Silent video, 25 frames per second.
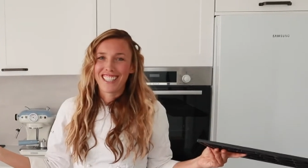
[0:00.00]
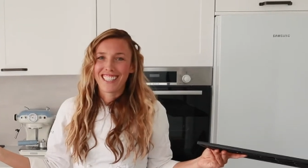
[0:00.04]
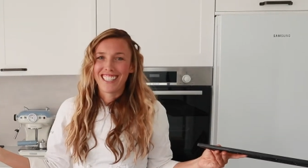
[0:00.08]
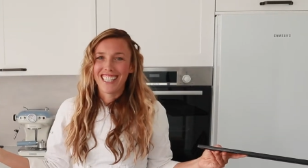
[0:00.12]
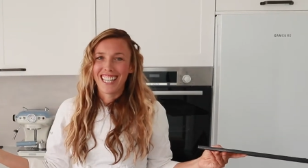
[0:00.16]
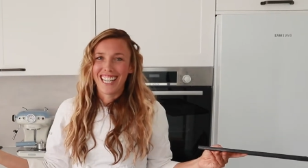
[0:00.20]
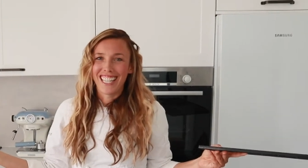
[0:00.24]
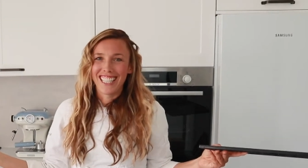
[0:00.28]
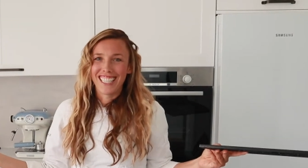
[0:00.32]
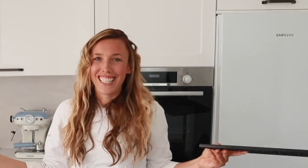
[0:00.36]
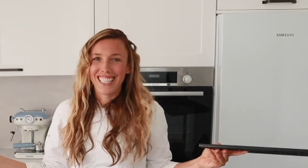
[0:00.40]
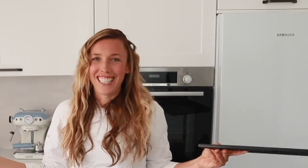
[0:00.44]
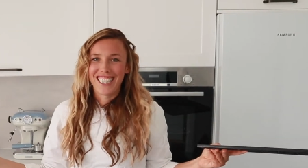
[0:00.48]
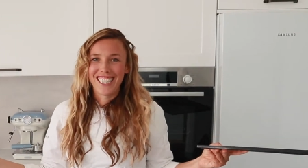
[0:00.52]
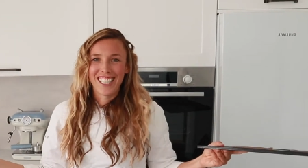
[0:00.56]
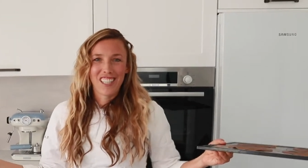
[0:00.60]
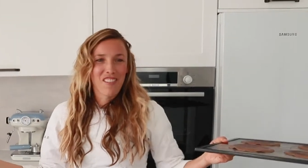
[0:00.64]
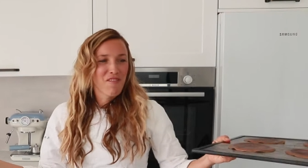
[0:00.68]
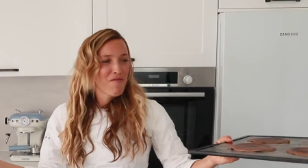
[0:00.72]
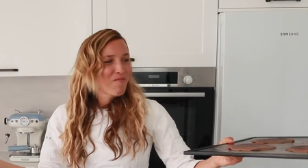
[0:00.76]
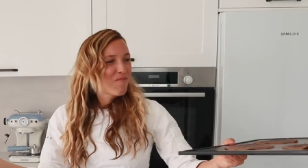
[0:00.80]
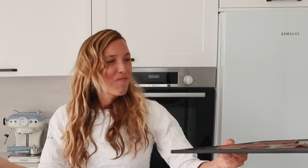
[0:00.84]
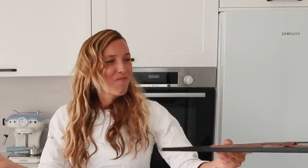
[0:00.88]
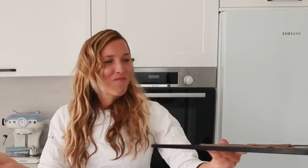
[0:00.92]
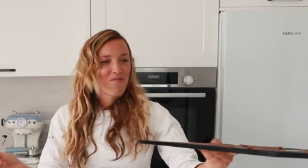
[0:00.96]
later,
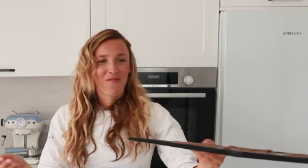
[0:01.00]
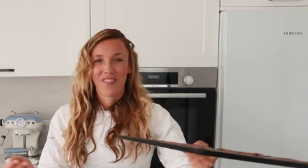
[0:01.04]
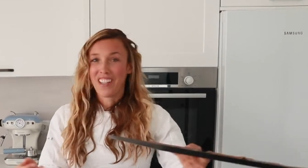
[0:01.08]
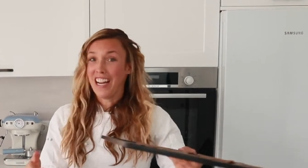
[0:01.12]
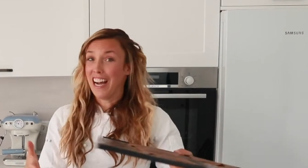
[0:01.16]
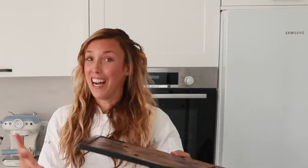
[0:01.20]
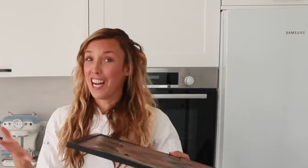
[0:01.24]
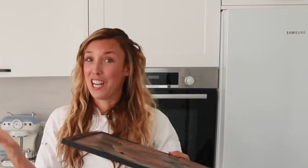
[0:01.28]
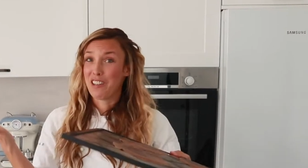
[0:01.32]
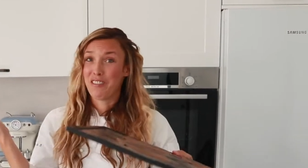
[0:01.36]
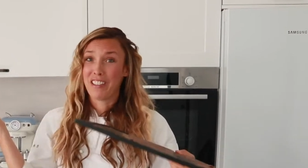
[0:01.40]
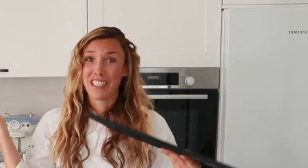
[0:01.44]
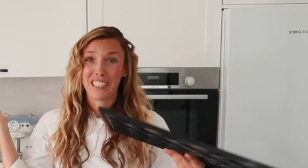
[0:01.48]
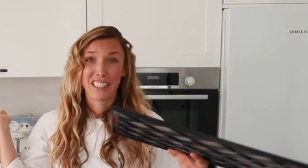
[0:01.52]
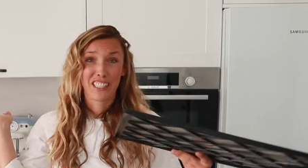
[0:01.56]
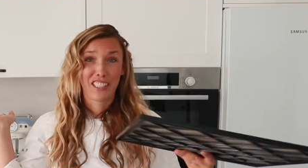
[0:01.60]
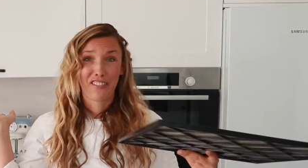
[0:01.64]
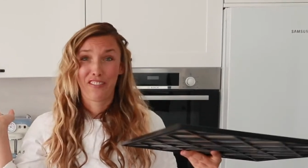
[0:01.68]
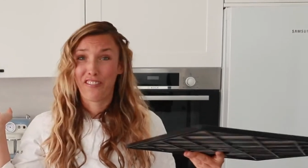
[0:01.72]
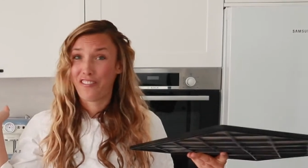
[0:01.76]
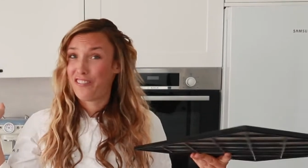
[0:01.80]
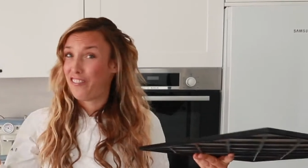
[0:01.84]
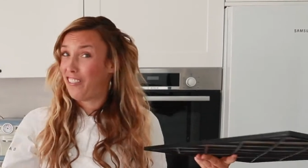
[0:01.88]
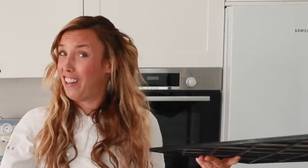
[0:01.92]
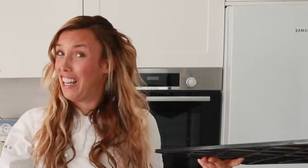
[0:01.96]
time is
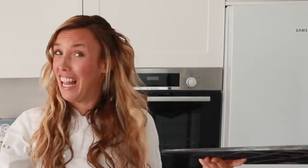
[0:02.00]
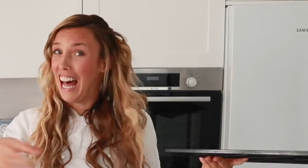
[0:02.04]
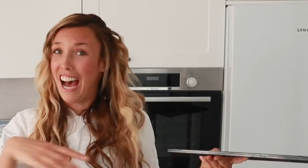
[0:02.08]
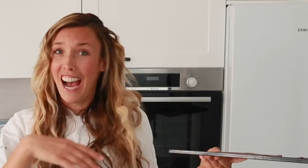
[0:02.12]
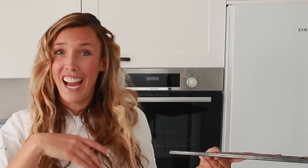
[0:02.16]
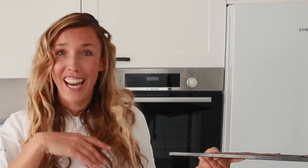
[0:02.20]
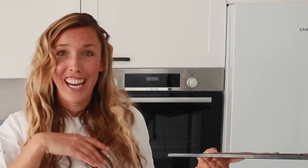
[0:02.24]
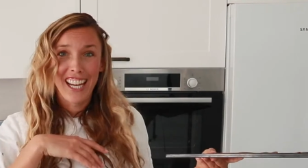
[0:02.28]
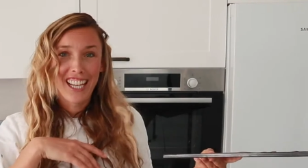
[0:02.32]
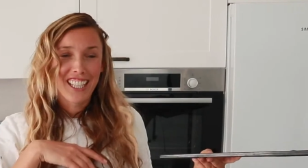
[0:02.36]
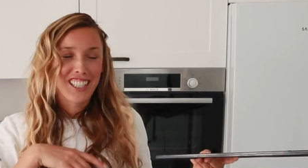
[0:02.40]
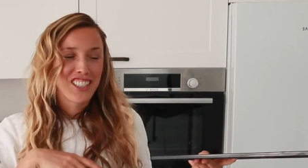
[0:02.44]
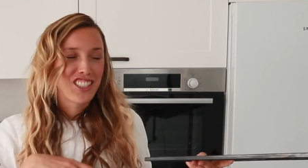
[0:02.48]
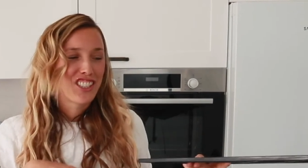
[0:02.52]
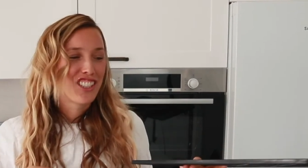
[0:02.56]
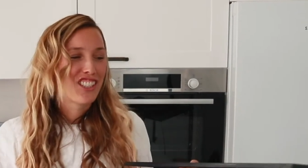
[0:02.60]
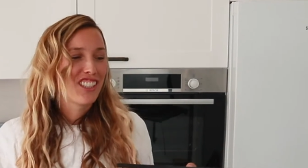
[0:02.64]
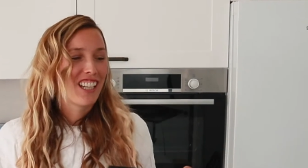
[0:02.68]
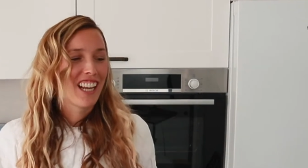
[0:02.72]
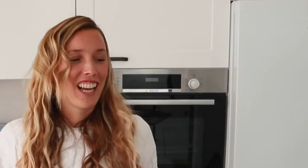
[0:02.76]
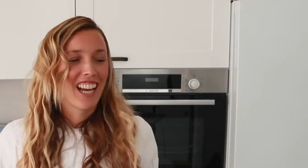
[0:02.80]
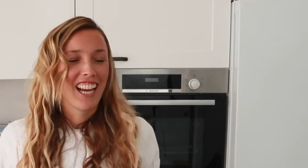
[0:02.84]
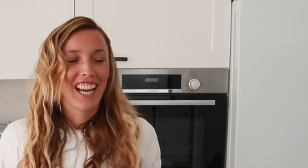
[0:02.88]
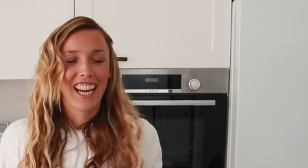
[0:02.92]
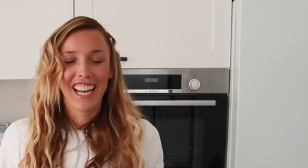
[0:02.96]
flying
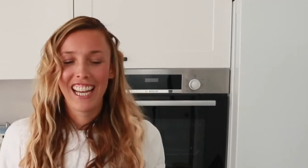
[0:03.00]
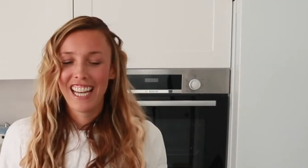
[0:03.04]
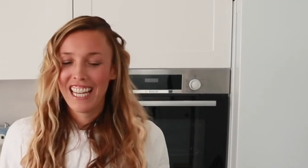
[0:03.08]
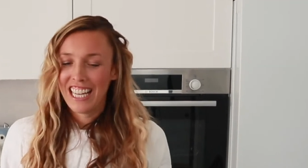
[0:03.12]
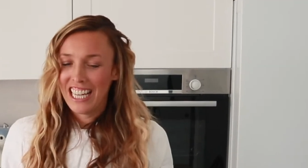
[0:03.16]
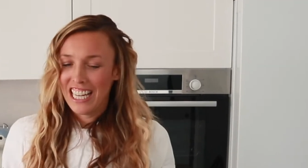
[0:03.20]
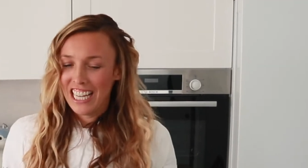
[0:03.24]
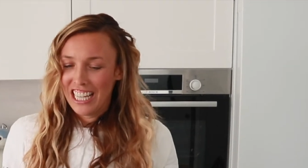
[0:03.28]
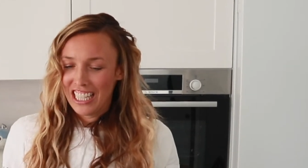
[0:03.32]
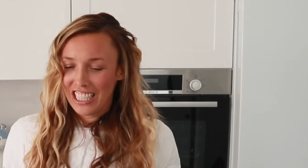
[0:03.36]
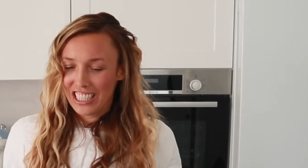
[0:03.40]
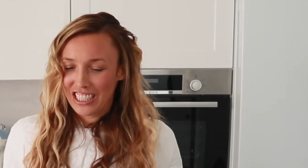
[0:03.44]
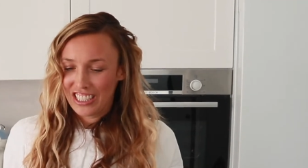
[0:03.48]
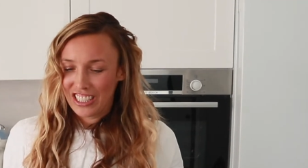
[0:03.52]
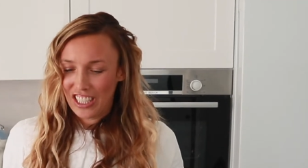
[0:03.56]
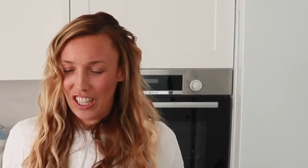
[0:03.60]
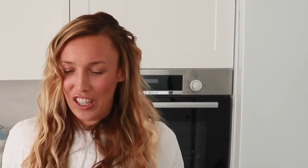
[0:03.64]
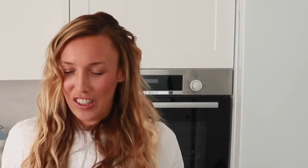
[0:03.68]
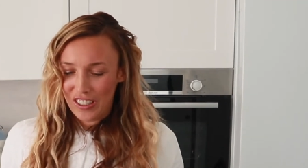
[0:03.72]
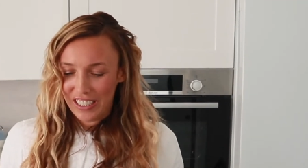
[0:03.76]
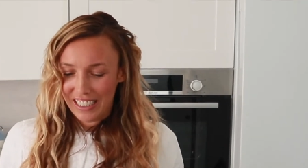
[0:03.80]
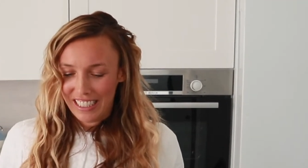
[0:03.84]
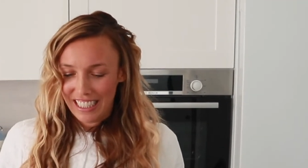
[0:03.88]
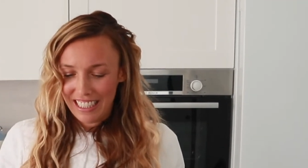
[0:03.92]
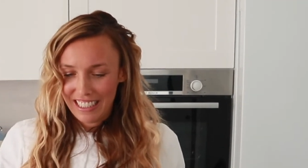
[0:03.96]
today.
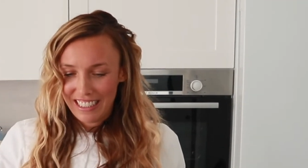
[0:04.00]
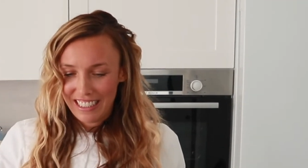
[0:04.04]
So this